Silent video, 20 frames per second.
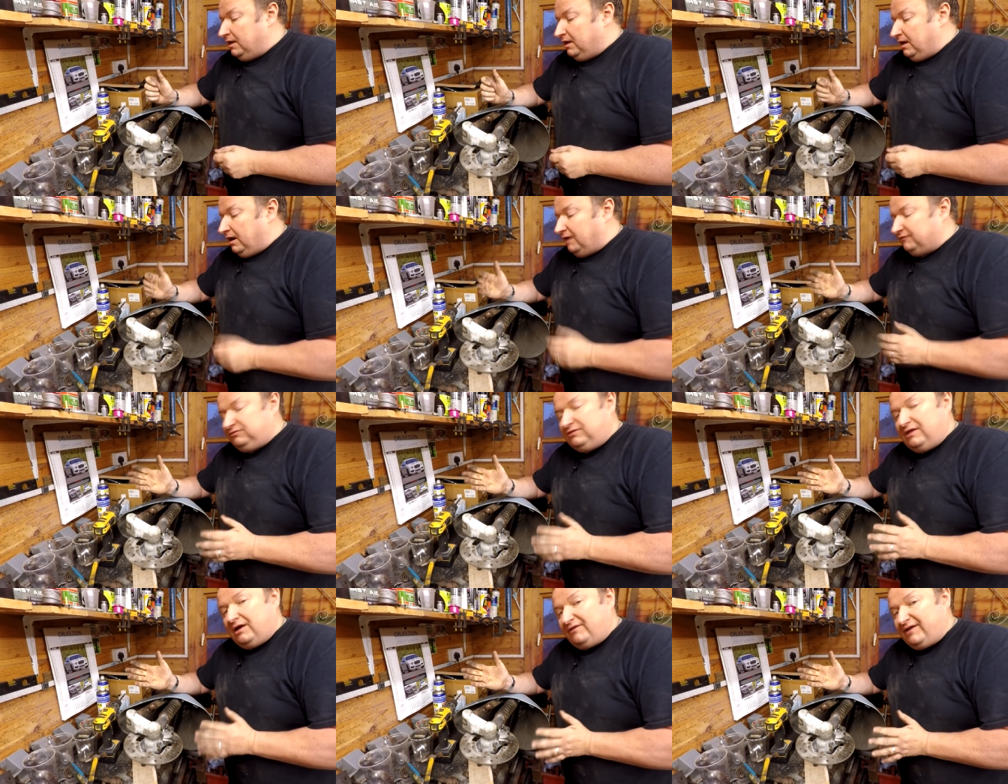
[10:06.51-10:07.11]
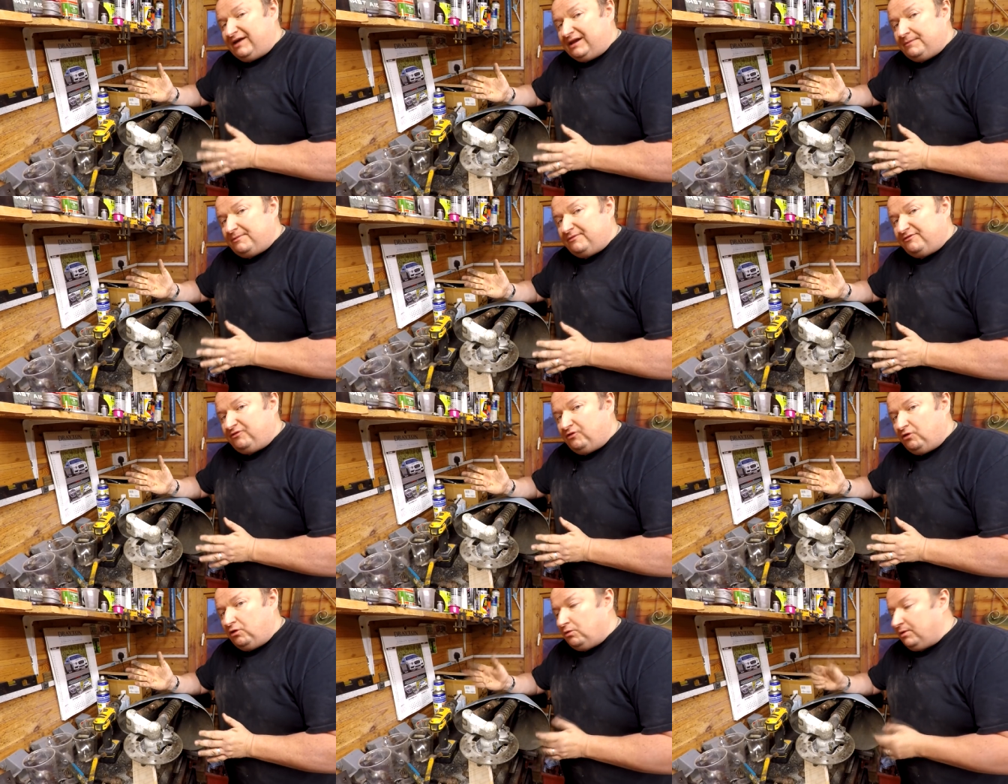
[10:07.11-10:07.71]
I've, I've had it
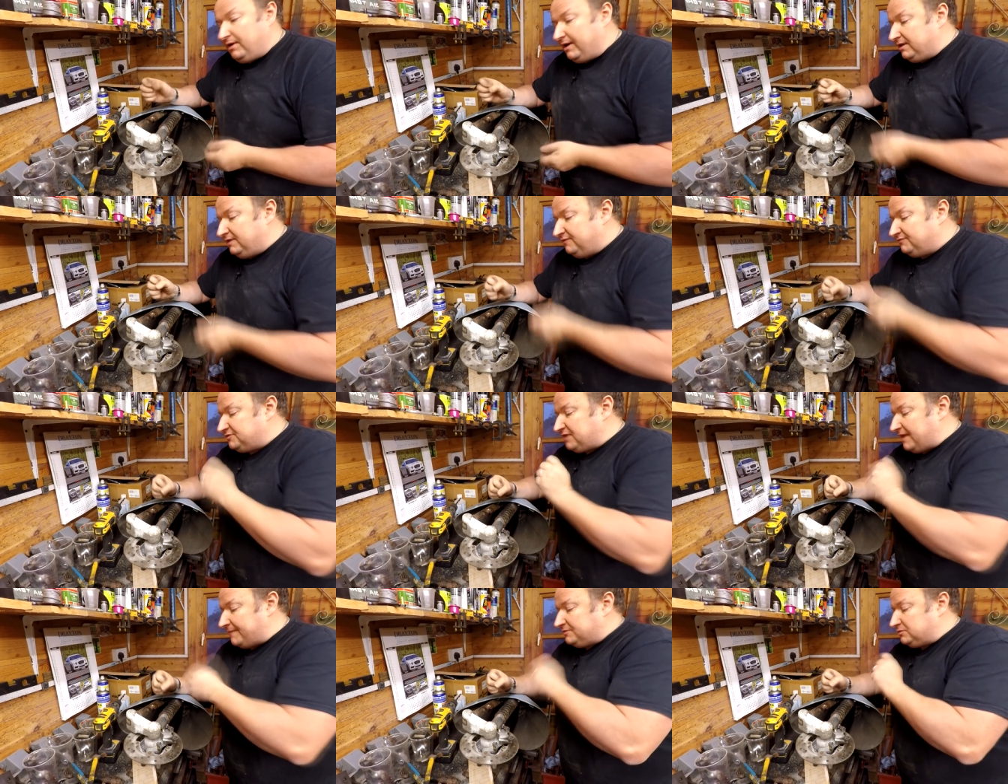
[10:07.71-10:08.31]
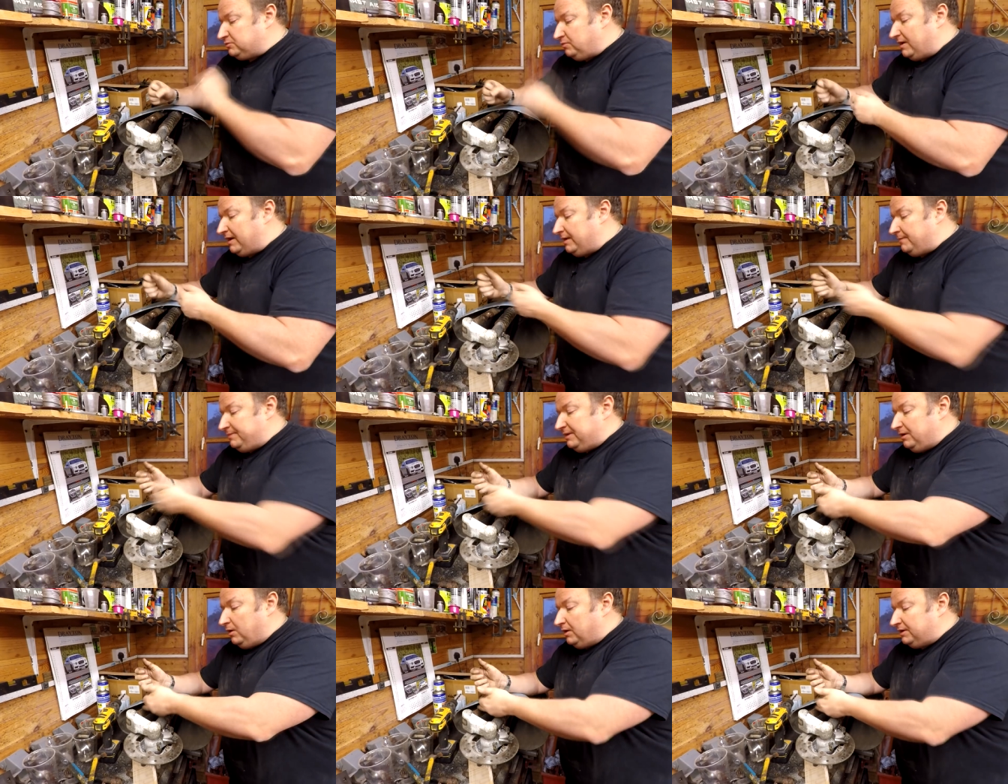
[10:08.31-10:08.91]
before where you've tapped away and
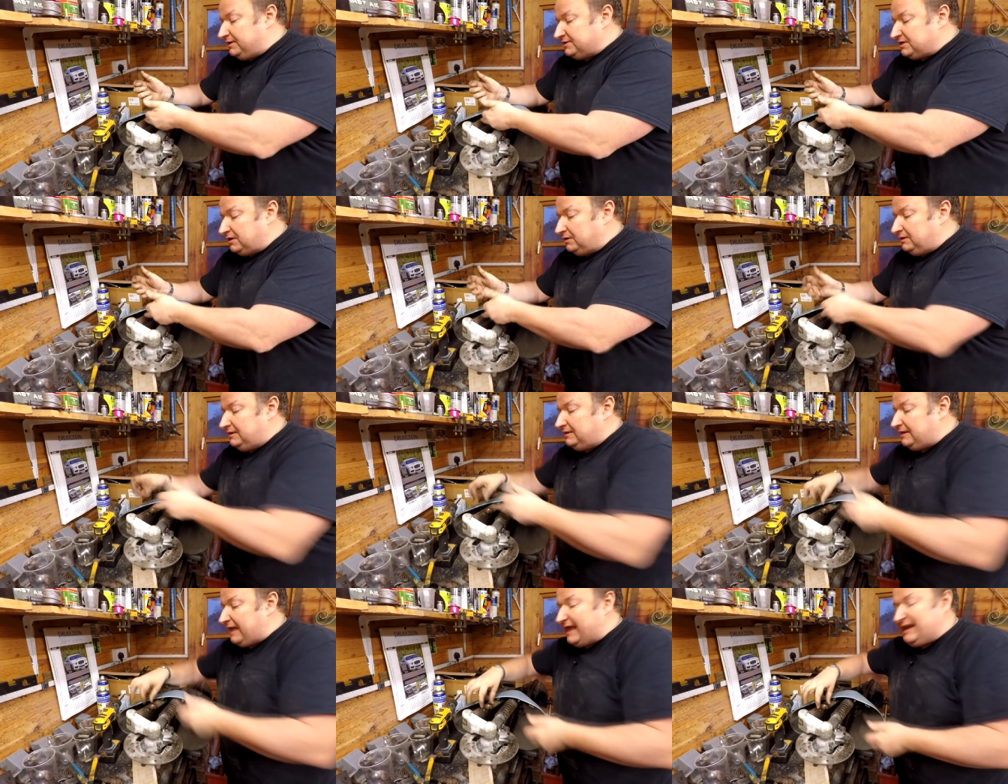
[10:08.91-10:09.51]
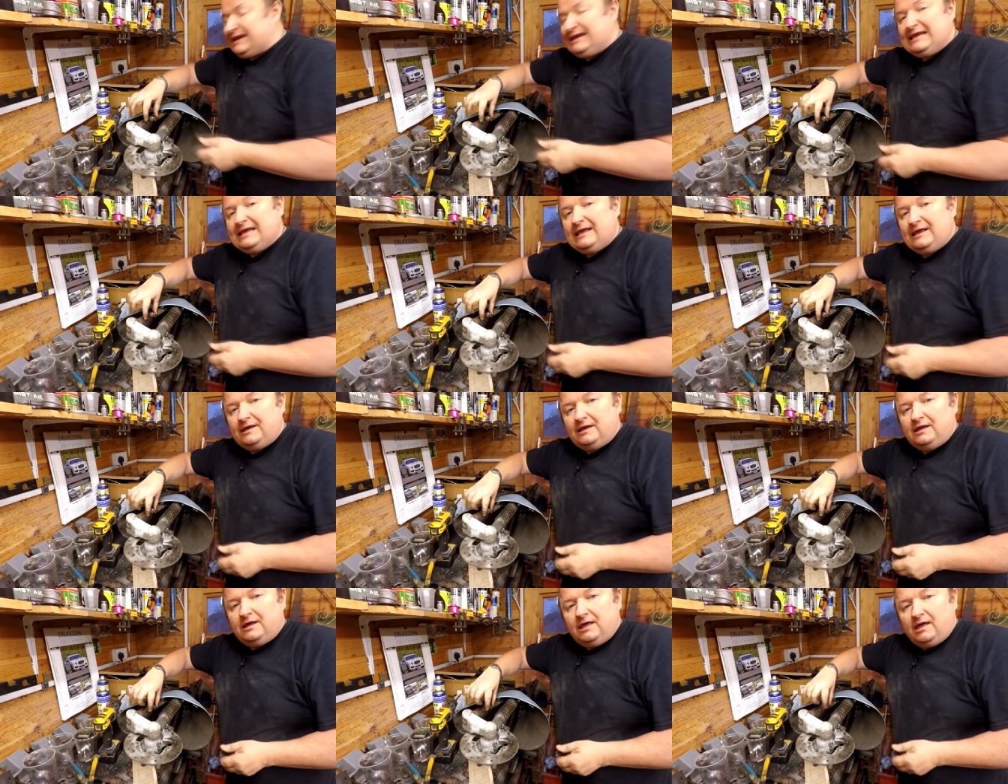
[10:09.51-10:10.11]
behind is only an alley,
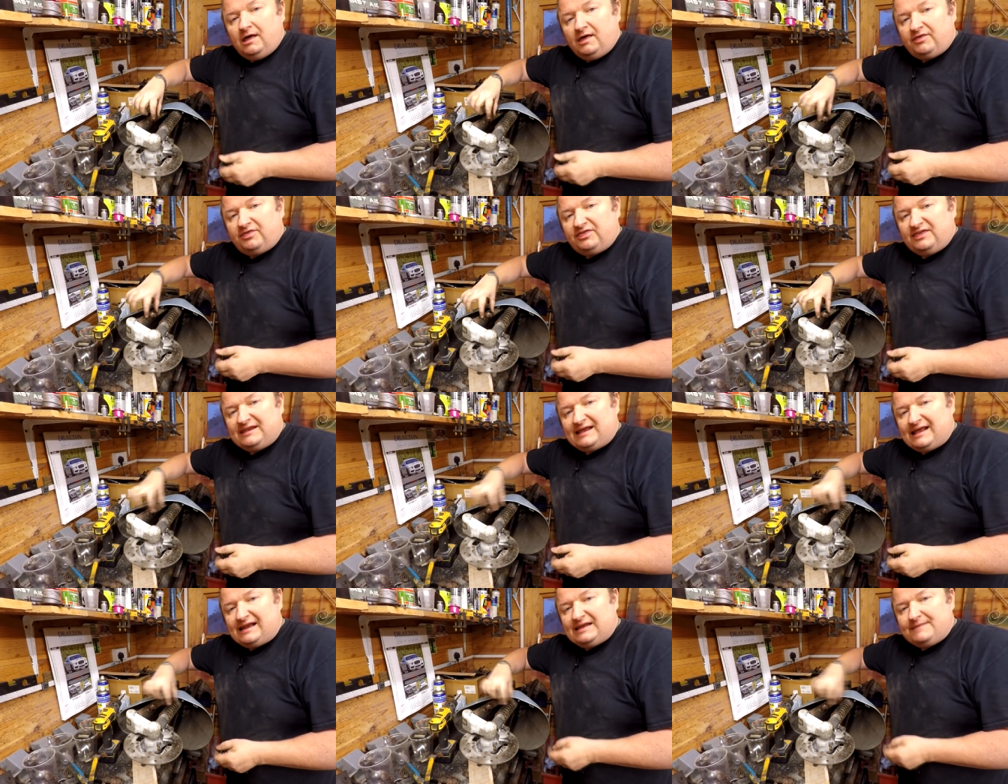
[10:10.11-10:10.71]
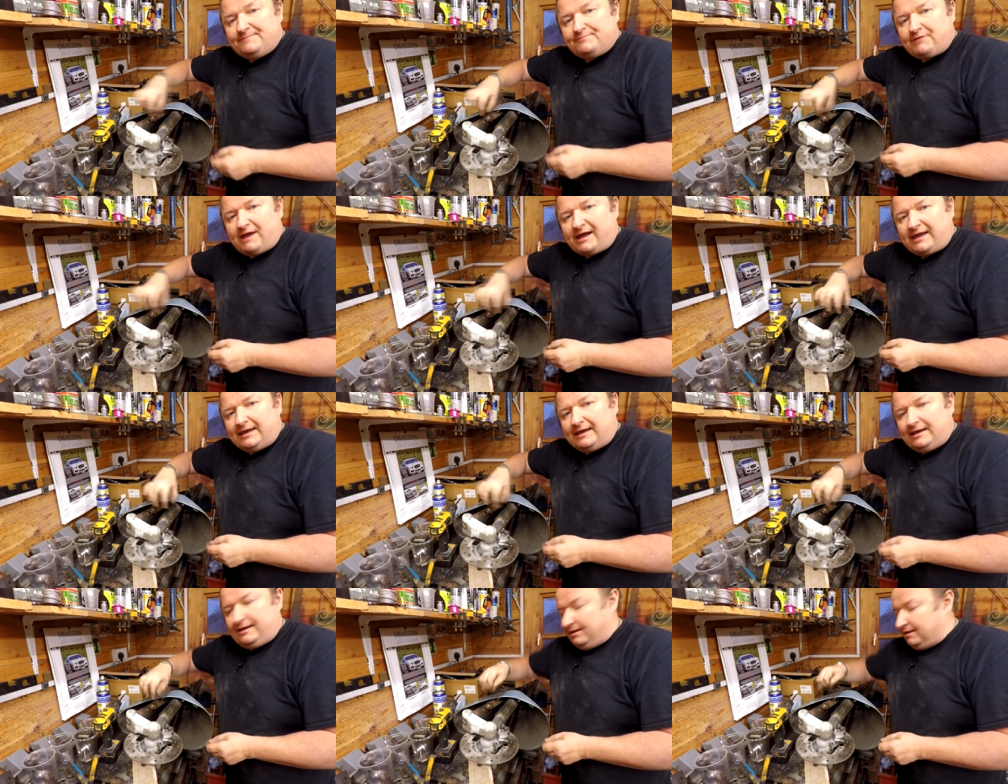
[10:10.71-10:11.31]
a thin alley
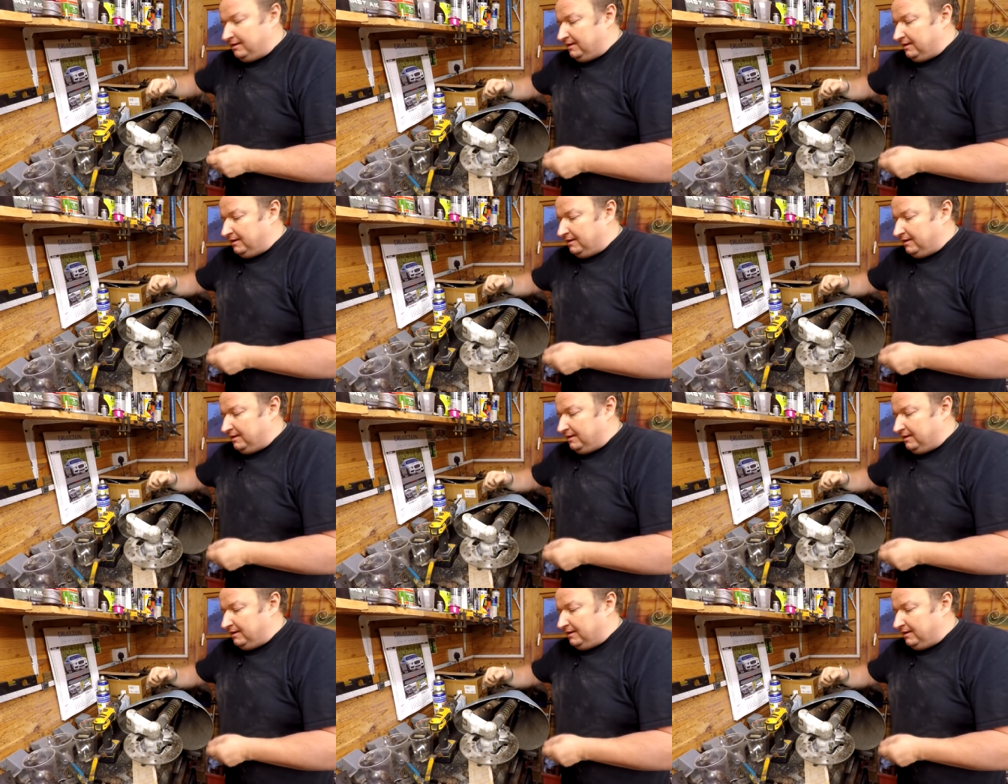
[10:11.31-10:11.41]
bracket,